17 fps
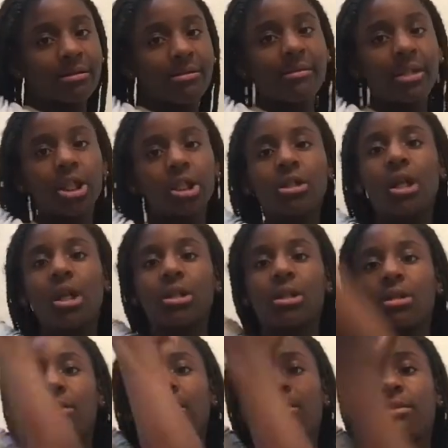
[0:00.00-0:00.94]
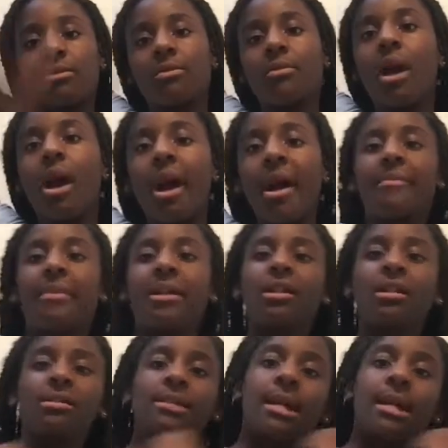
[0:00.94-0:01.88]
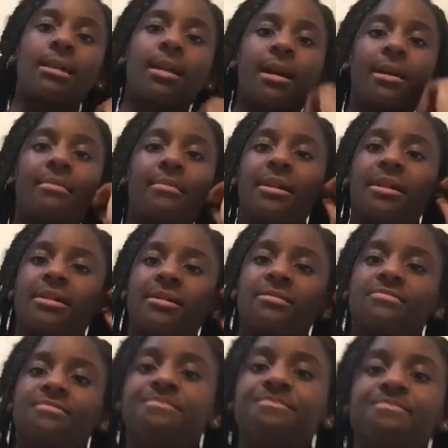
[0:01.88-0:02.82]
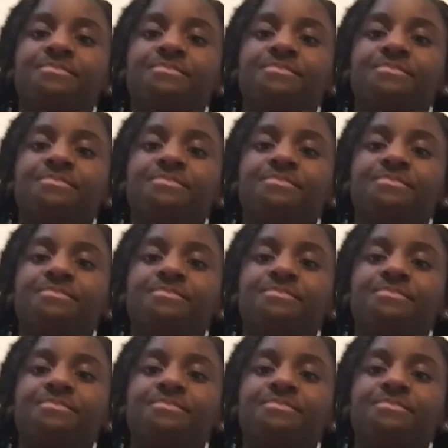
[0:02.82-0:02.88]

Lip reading: So make sure you guys subscribe and hit that like button.